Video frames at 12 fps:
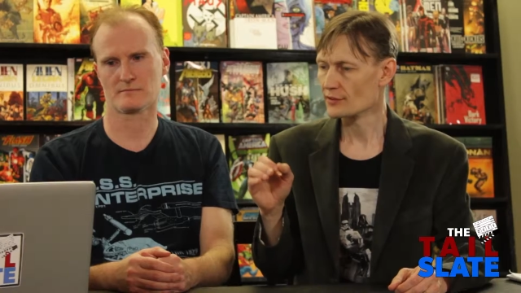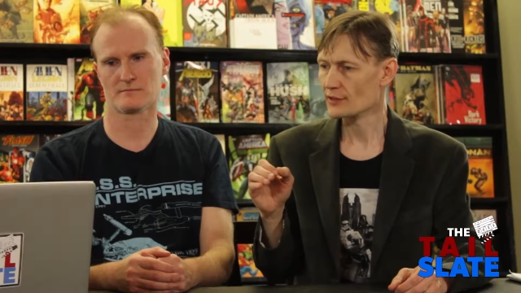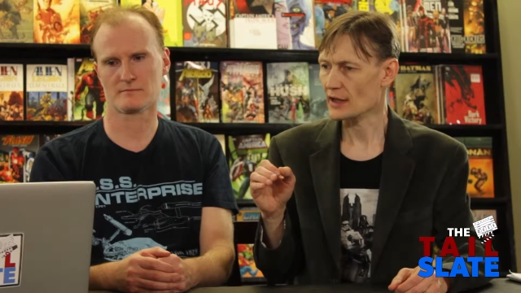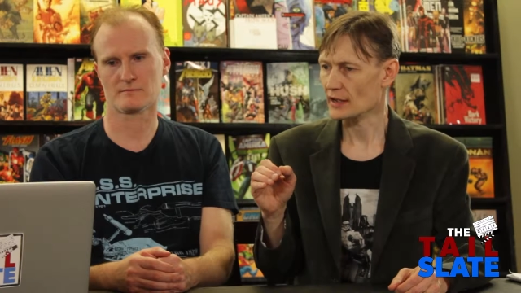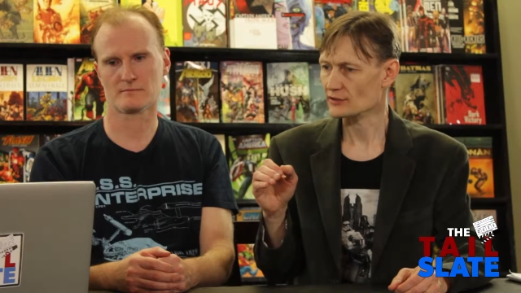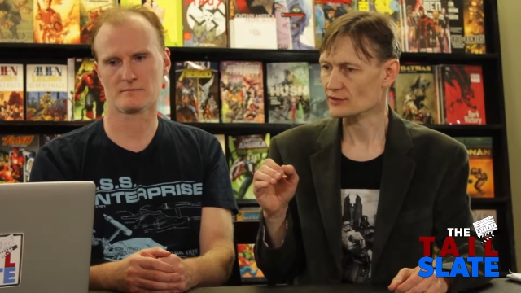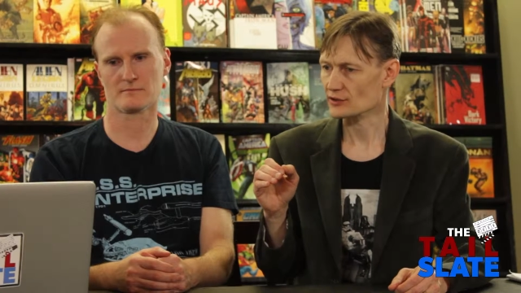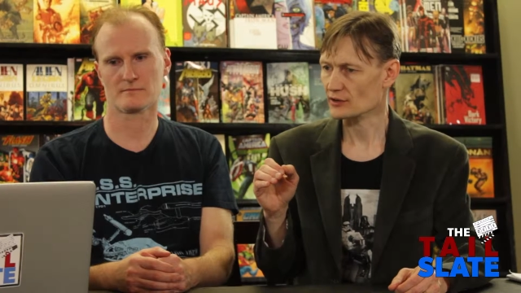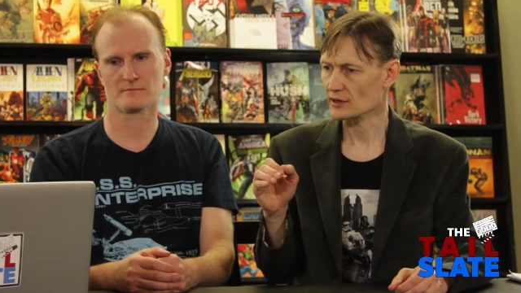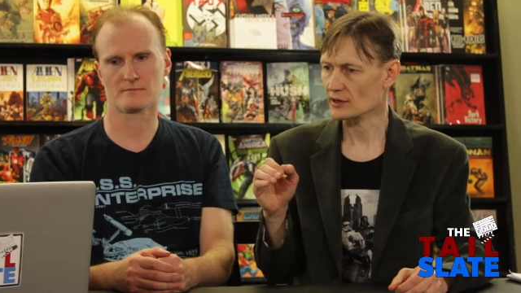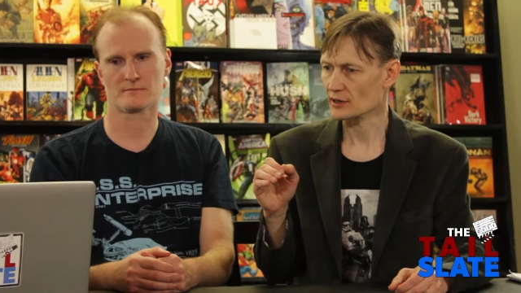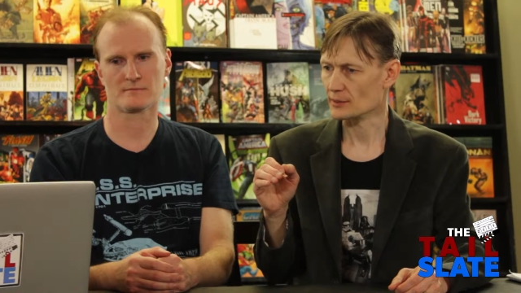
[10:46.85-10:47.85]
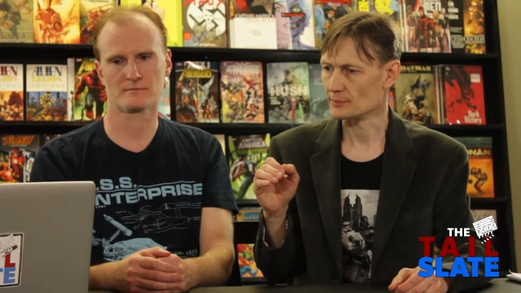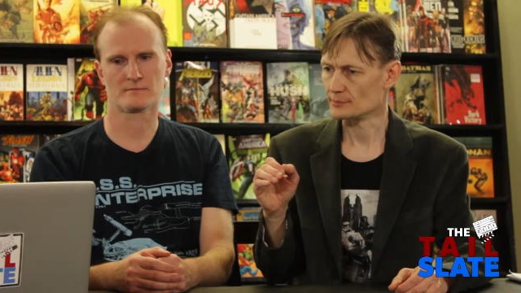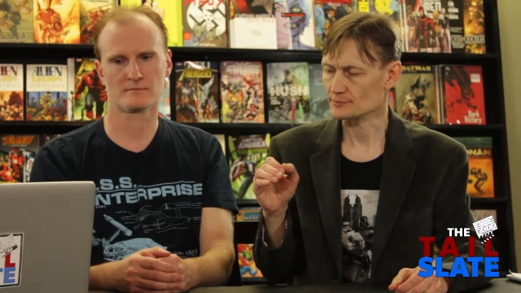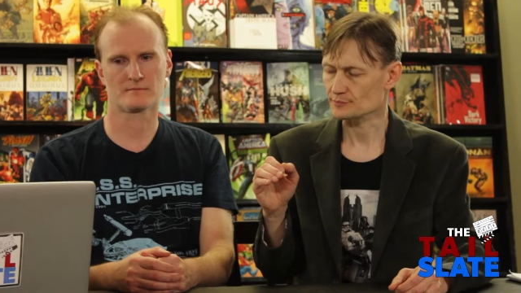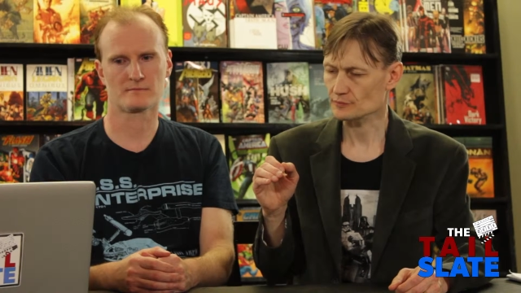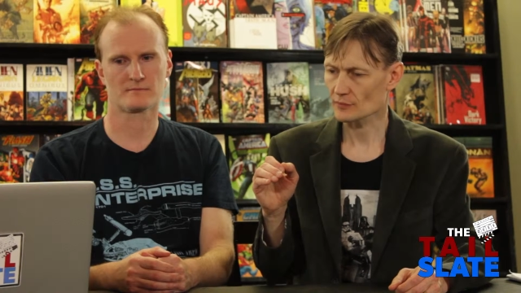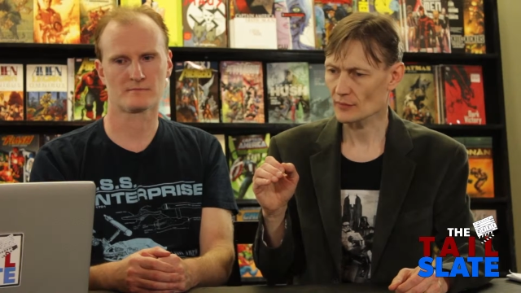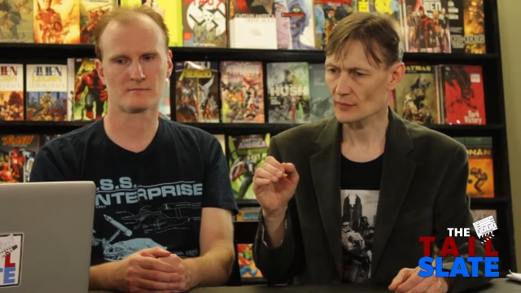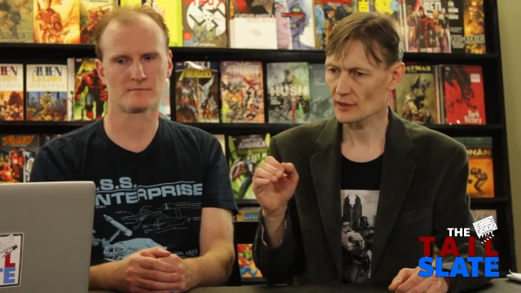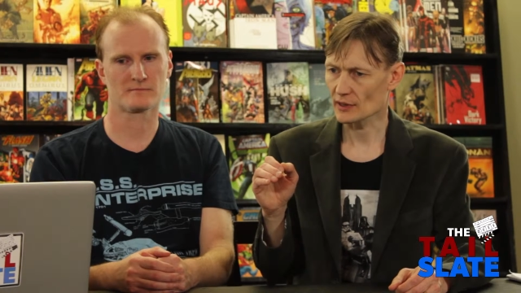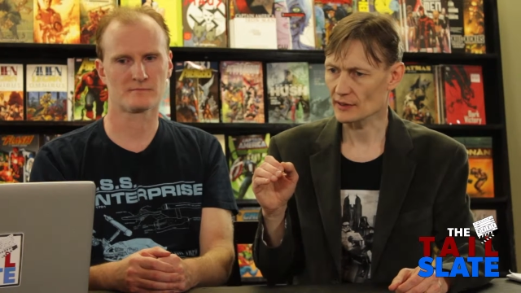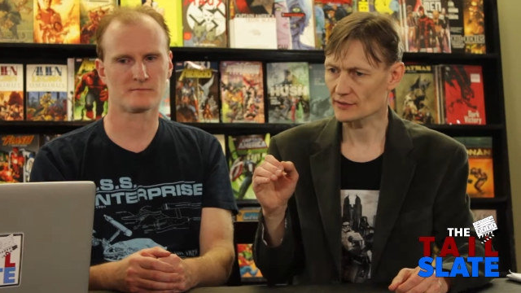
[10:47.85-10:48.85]
Speaker 1: that um,
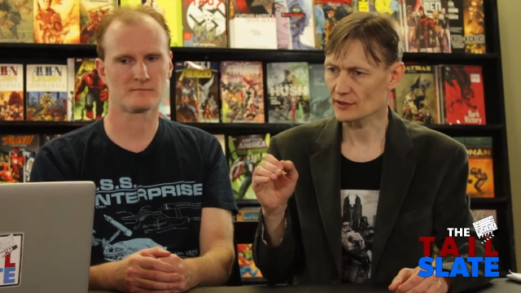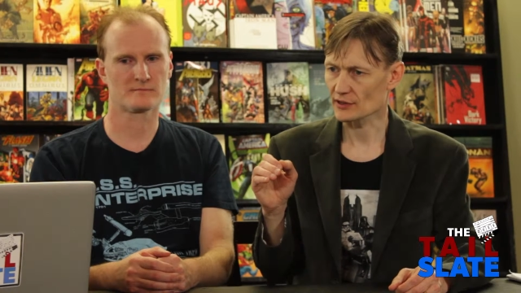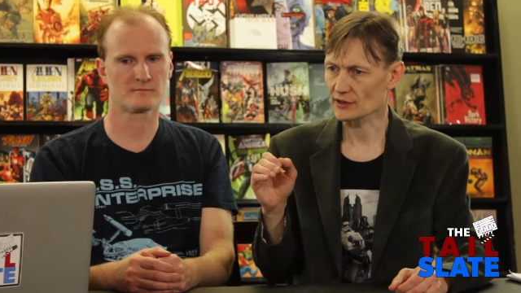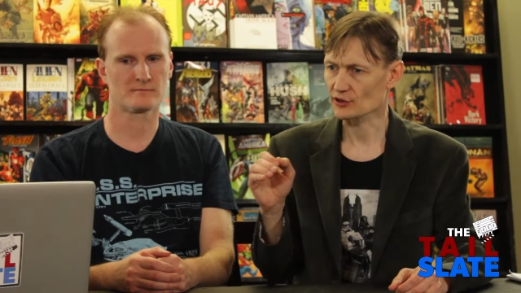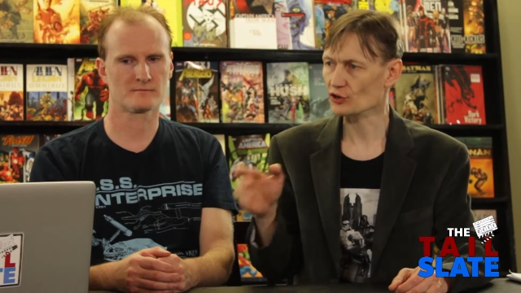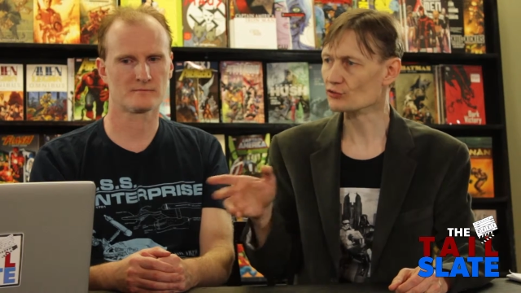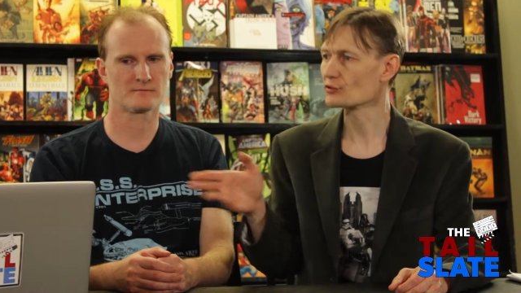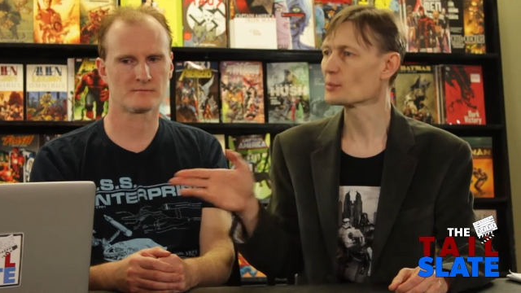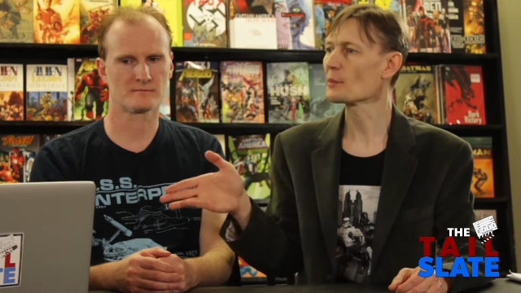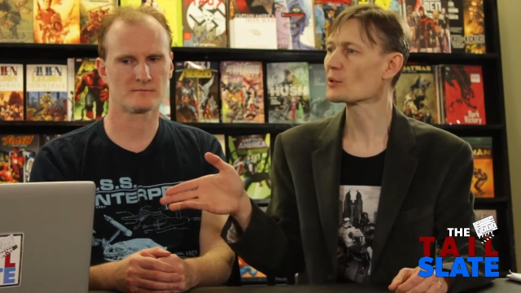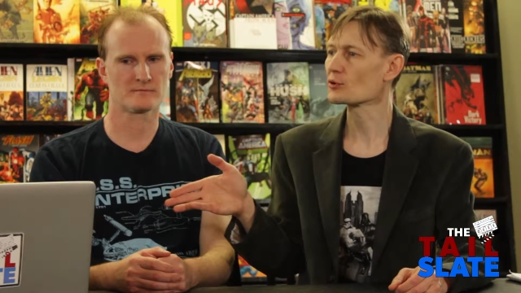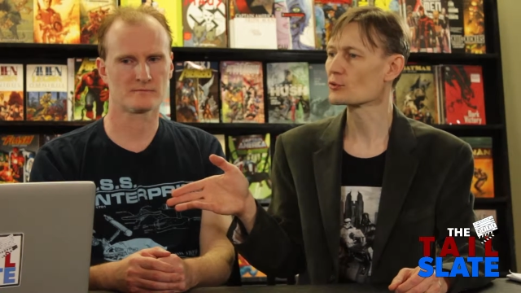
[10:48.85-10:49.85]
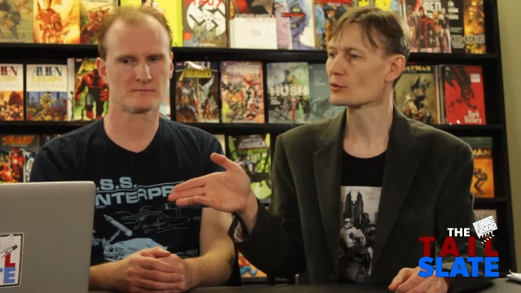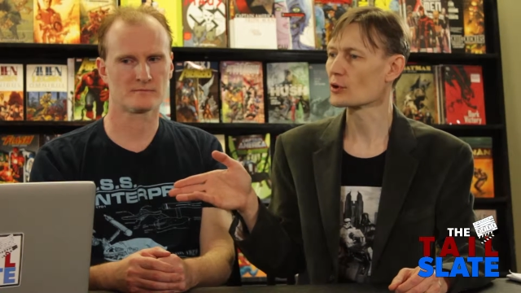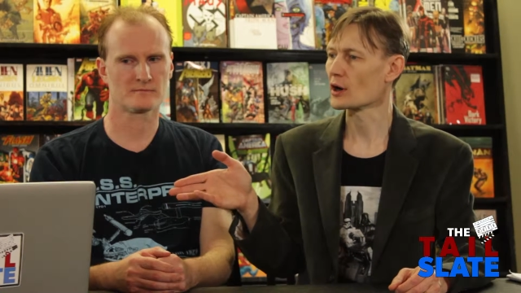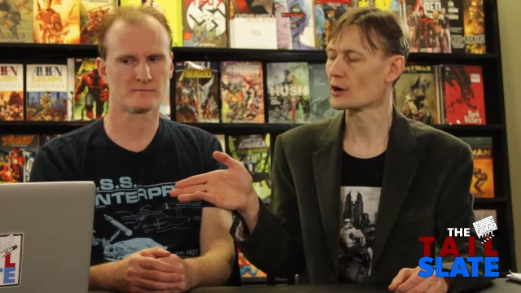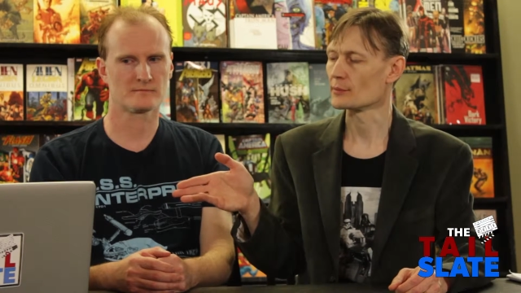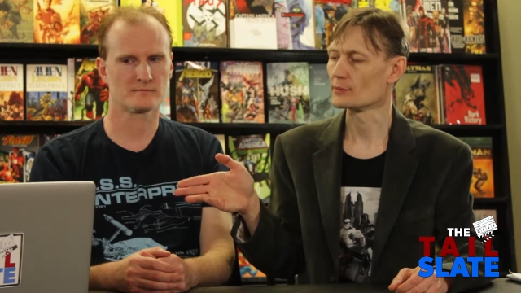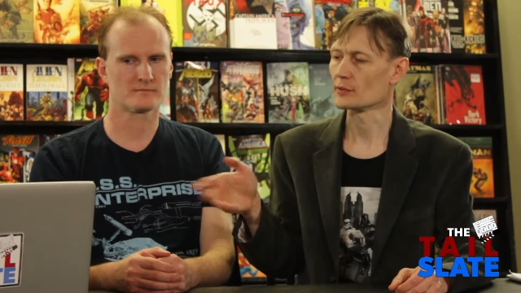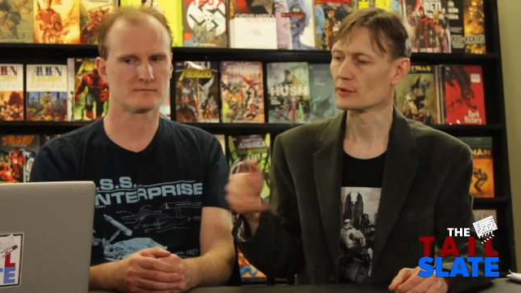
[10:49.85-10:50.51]
it it look. Remember uh,